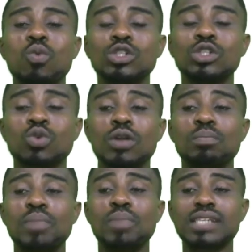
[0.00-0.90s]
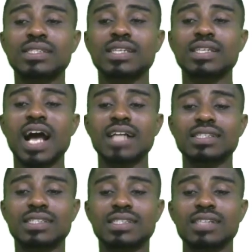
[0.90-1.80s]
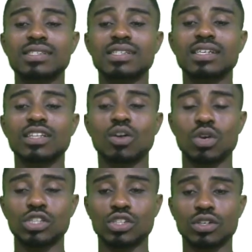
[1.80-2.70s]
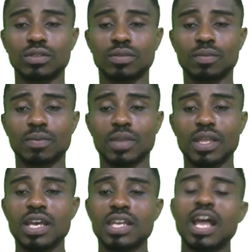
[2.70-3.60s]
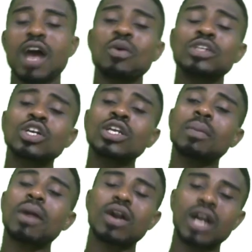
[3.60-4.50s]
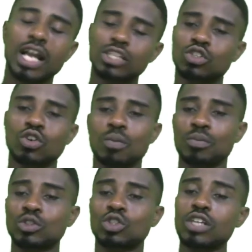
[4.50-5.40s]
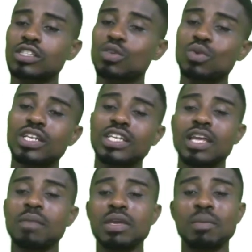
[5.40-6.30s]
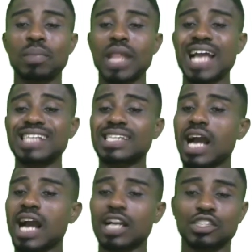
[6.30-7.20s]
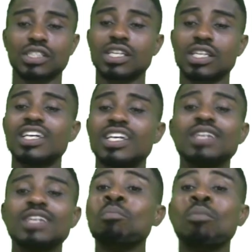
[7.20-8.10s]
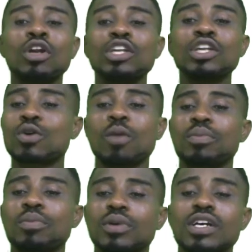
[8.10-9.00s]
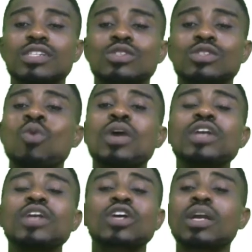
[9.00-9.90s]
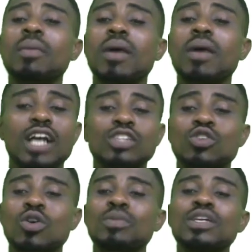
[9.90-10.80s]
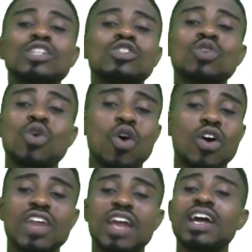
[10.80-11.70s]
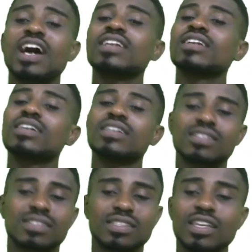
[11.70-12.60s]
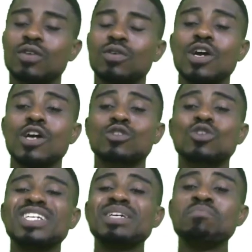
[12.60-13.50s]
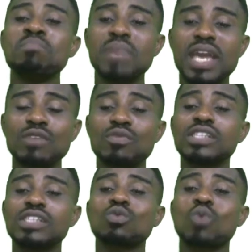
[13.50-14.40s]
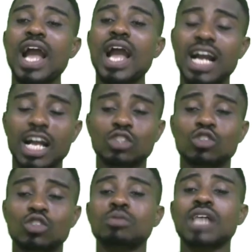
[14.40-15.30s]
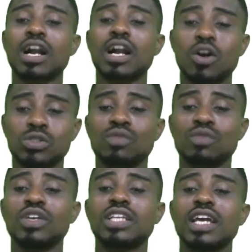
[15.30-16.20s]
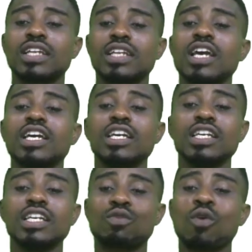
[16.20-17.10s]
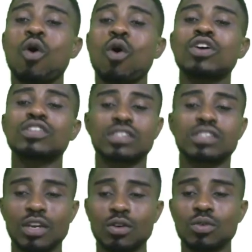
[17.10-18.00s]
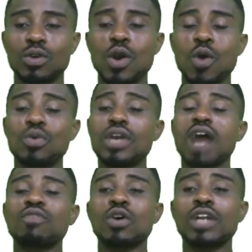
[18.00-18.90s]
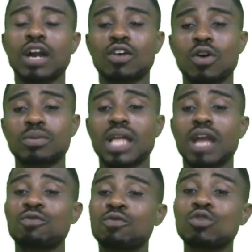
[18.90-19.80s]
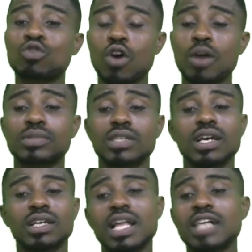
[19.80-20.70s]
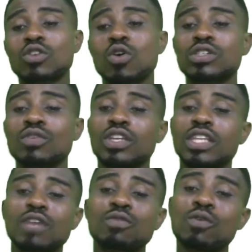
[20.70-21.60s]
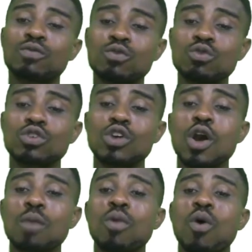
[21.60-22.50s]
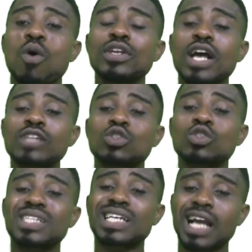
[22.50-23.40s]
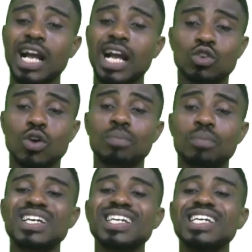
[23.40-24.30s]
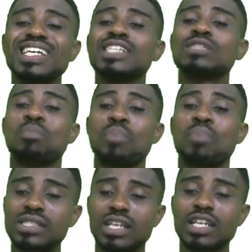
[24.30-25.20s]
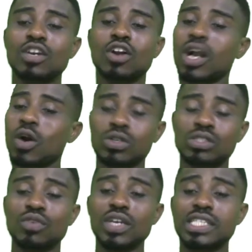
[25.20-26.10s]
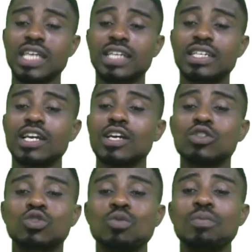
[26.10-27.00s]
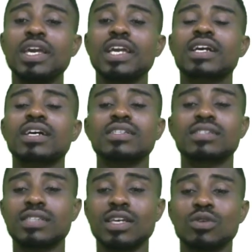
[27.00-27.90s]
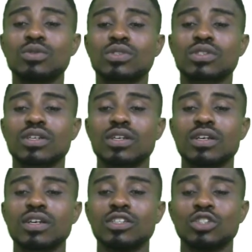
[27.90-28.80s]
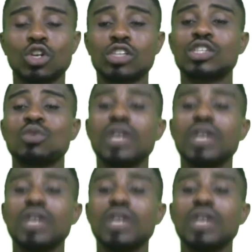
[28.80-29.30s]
which one best answers the question. Now, when we're talking about cash crop, just the way the name implies, cash, money crop. So when you're talking about cash crop, it is no other than sale. So the main reason why cash crops are cultivated is for sale. We have other crops like food crops that is cultivated for food. But when it has to do with cash crop, it is basically cultivated to make sales, just the